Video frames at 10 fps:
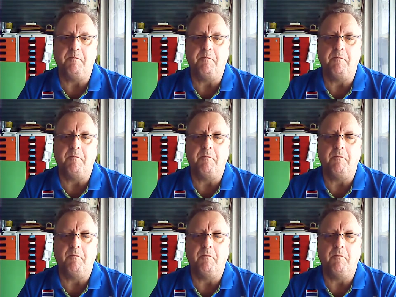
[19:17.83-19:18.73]

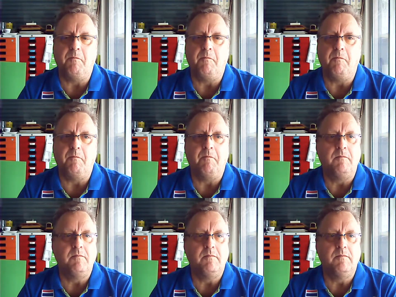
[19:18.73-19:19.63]

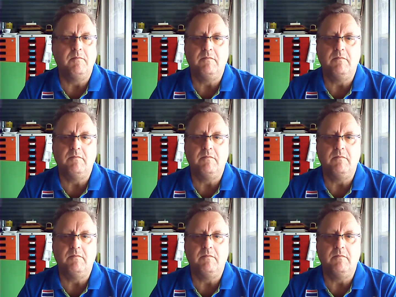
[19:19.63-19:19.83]
(silence)